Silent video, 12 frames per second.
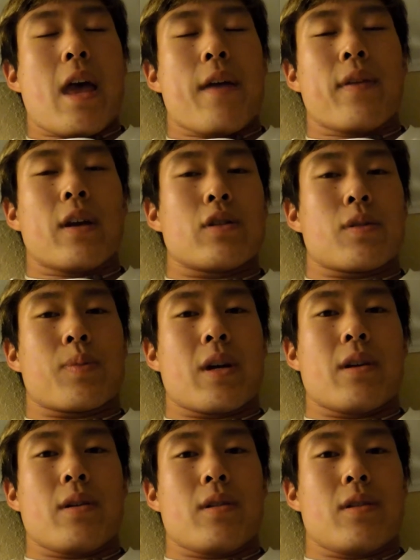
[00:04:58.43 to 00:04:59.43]
If you guys are
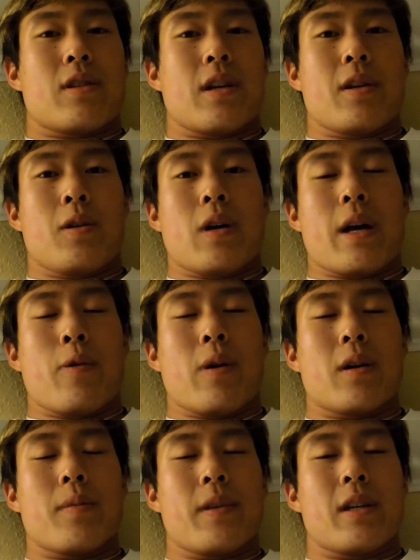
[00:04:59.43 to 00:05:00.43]
brand new to the channel, I
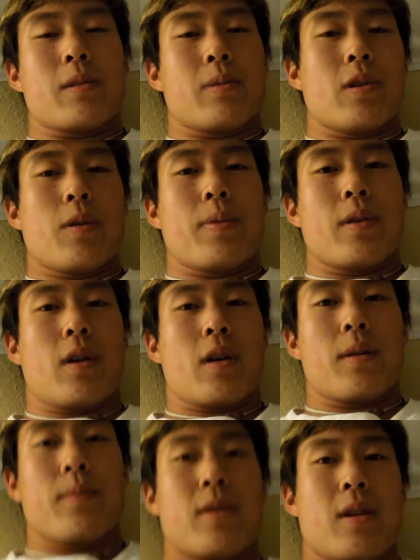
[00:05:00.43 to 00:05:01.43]
welcome you guys with open
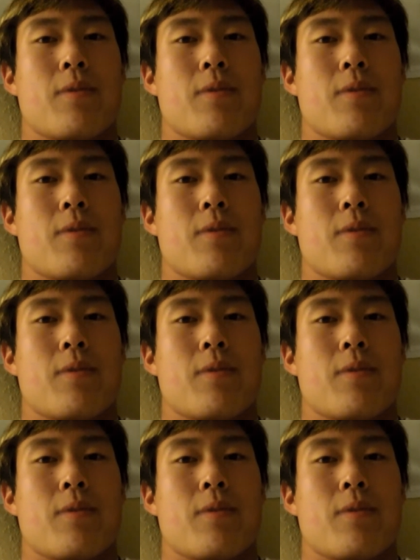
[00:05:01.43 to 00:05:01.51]
arms.